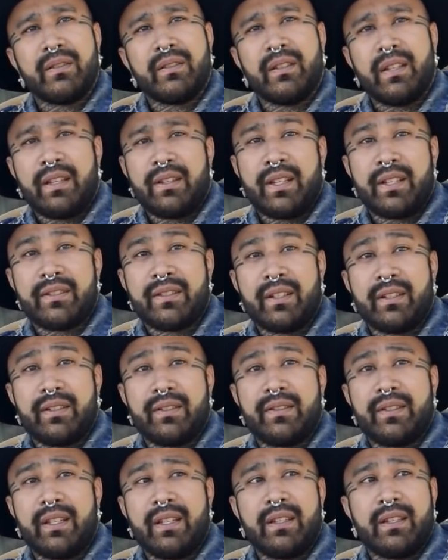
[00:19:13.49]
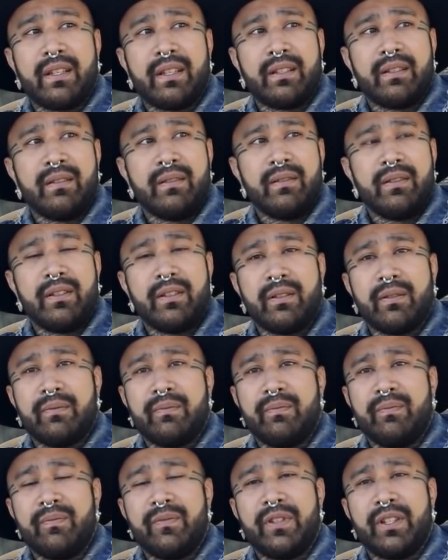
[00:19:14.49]
And that's not to say that, you know,
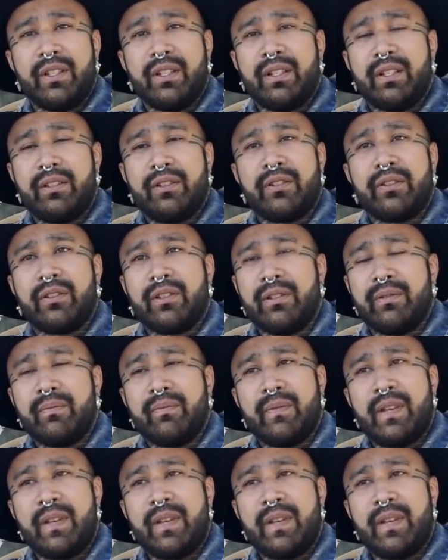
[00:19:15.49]
the other